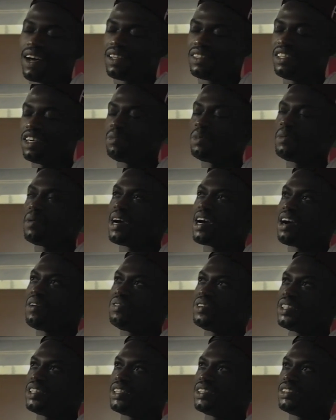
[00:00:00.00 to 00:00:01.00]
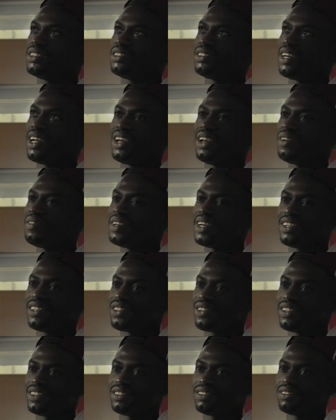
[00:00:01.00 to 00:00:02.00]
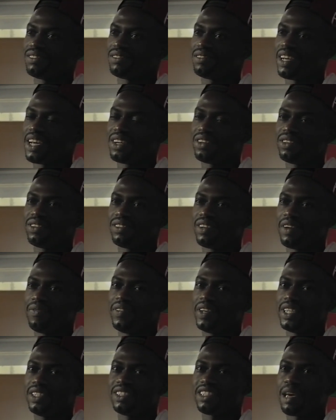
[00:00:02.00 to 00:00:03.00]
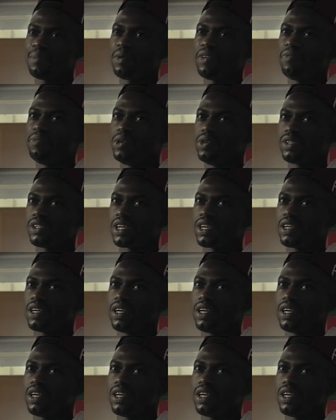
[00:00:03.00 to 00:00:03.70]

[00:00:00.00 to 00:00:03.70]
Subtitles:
Take Me Back Africa. I love that song. I don't know, I feel it's the type of music.